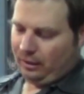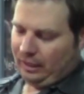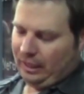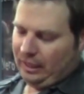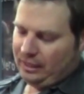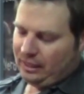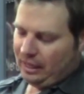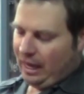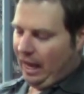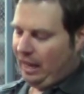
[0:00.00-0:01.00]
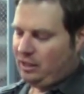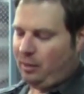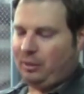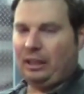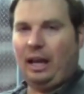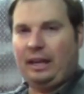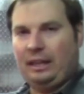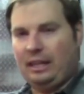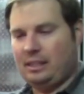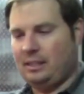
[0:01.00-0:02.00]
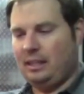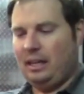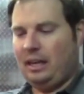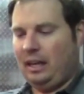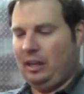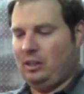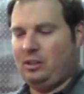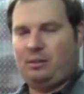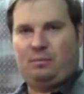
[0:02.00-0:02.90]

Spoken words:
keys and something like this is